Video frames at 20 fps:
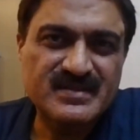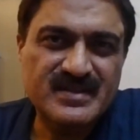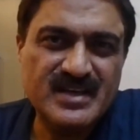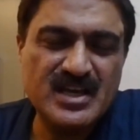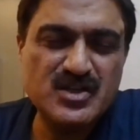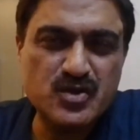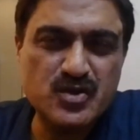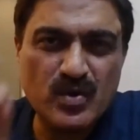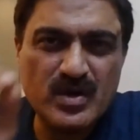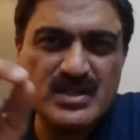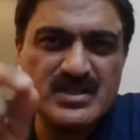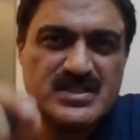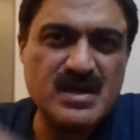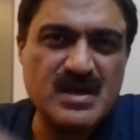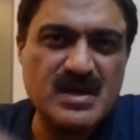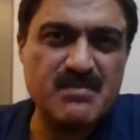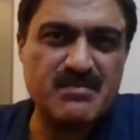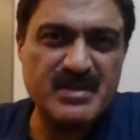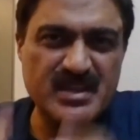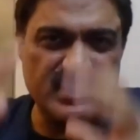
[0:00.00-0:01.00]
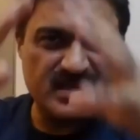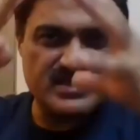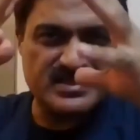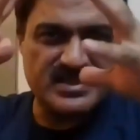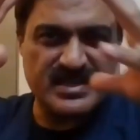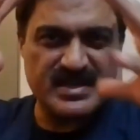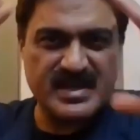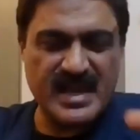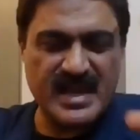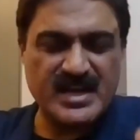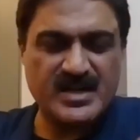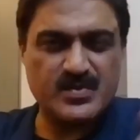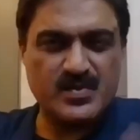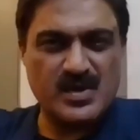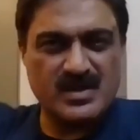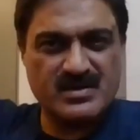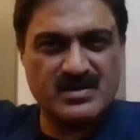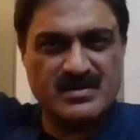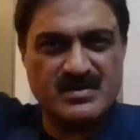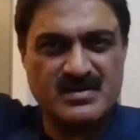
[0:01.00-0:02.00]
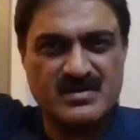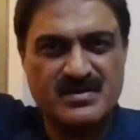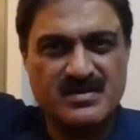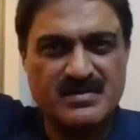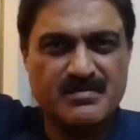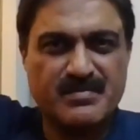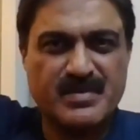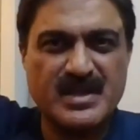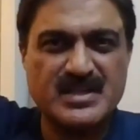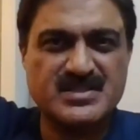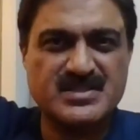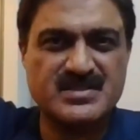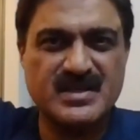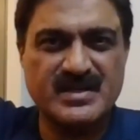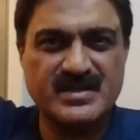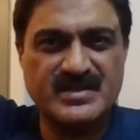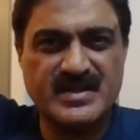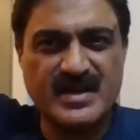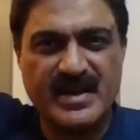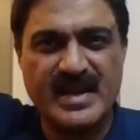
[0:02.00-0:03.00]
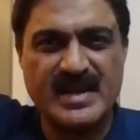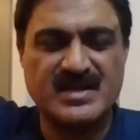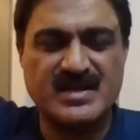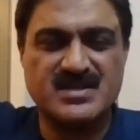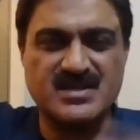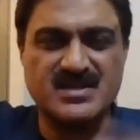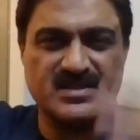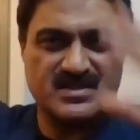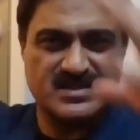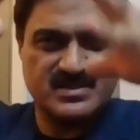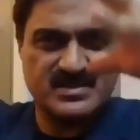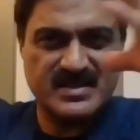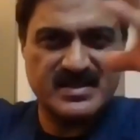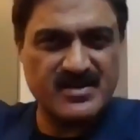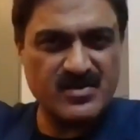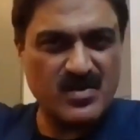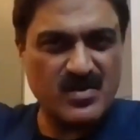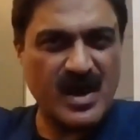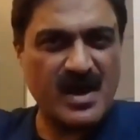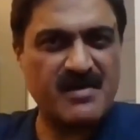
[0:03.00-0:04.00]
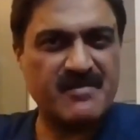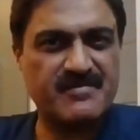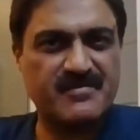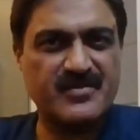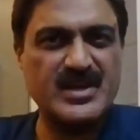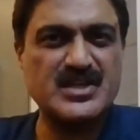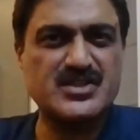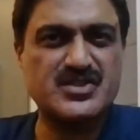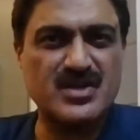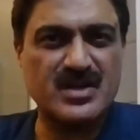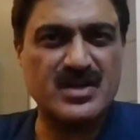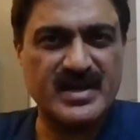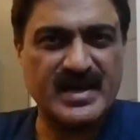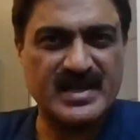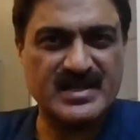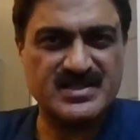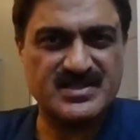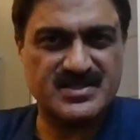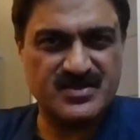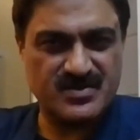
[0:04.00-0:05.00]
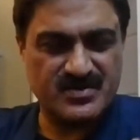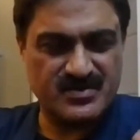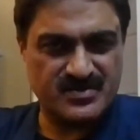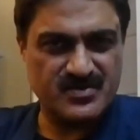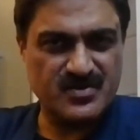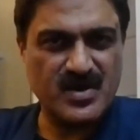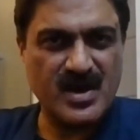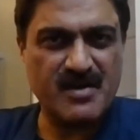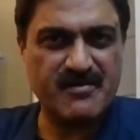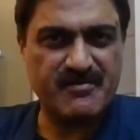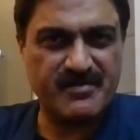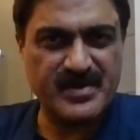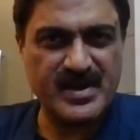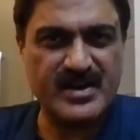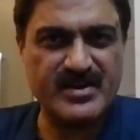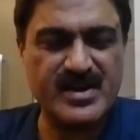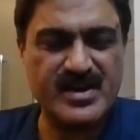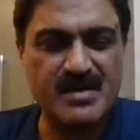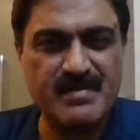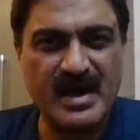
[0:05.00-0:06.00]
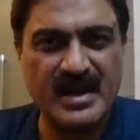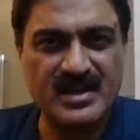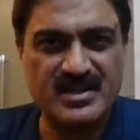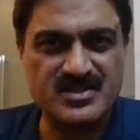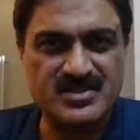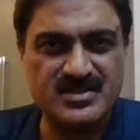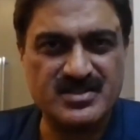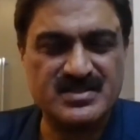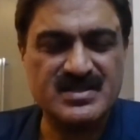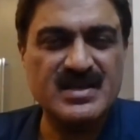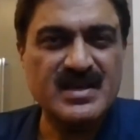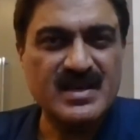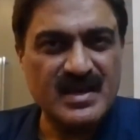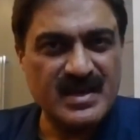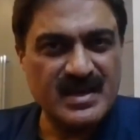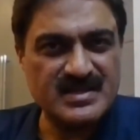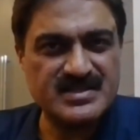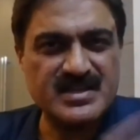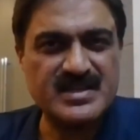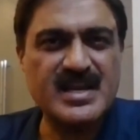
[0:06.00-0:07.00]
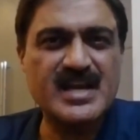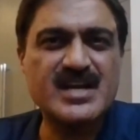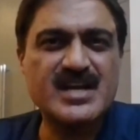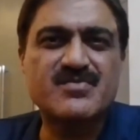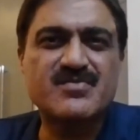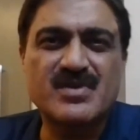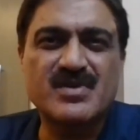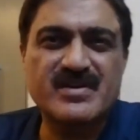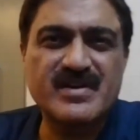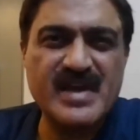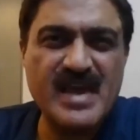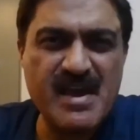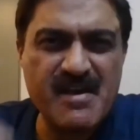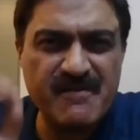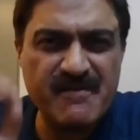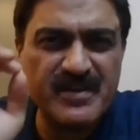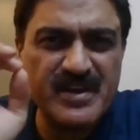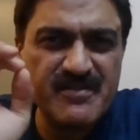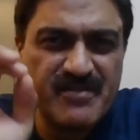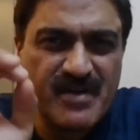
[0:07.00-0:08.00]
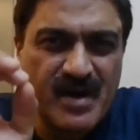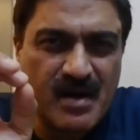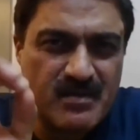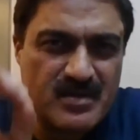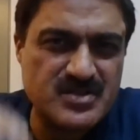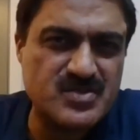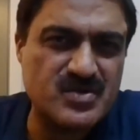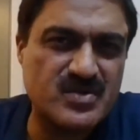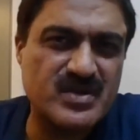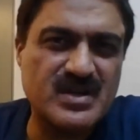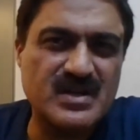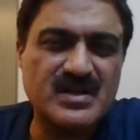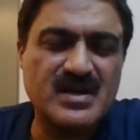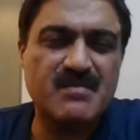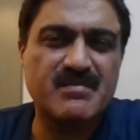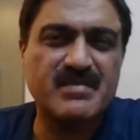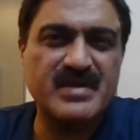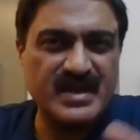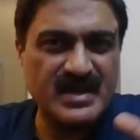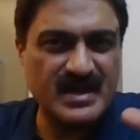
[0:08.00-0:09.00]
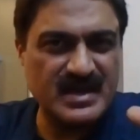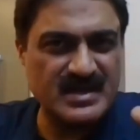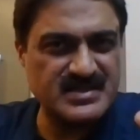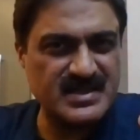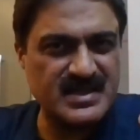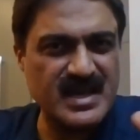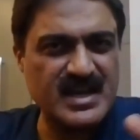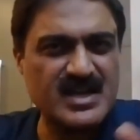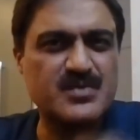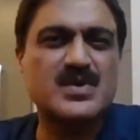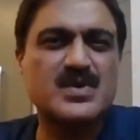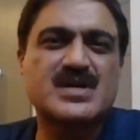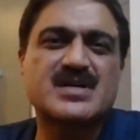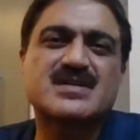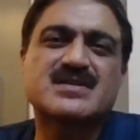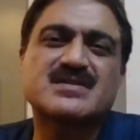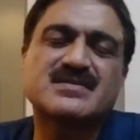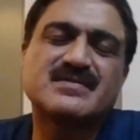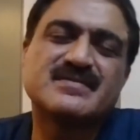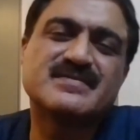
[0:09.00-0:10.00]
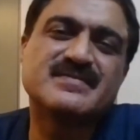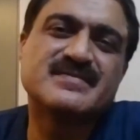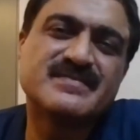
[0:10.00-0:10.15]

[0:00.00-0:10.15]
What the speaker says: Insurance company, there's a network. President, directors, then you have regional heads, you have area managers, is a network. Every pharmaceutical company is a network.